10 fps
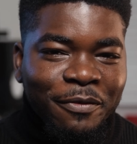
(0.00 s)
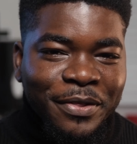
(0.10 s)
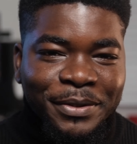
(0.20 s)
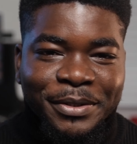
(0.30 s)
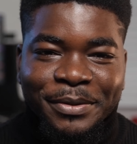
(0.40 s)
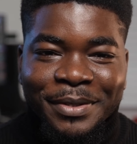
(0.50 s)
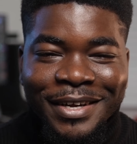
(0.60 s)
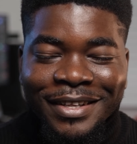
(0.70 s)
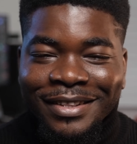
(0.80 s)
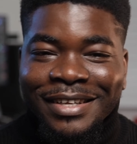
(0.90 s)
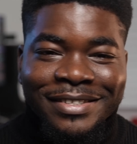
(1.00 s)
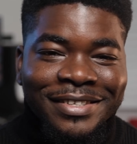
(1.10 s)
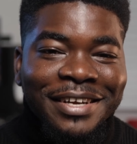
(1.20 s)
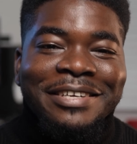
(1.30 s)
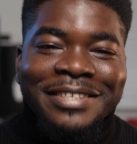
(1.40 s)
further ado, let's
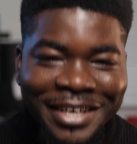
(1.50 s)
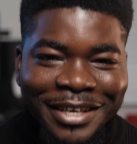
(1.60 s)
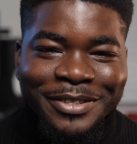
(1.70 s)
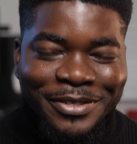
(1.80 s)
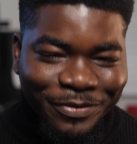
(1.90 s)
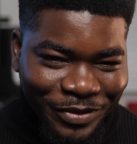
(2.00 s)
get into the